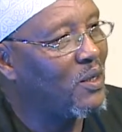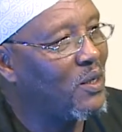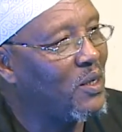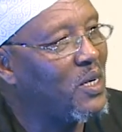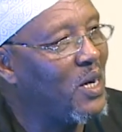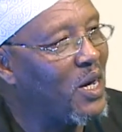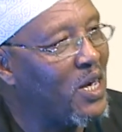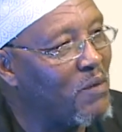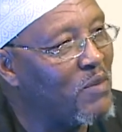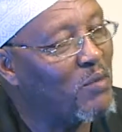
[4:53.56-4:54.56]
here I
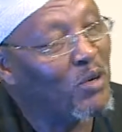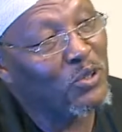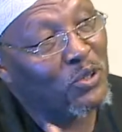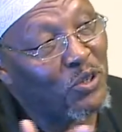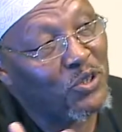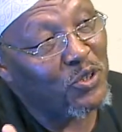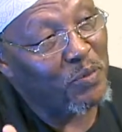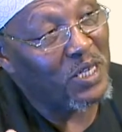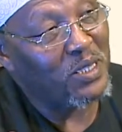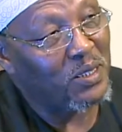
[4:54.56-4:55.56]
am about to
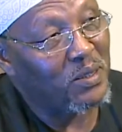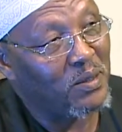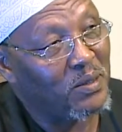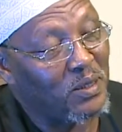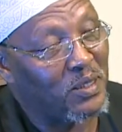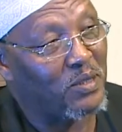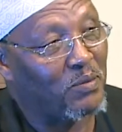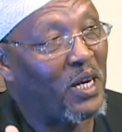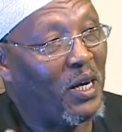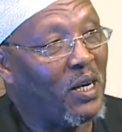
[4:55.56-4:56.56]
consummate. This is my
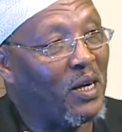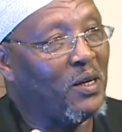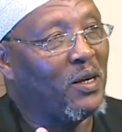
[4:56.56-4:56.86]
halal.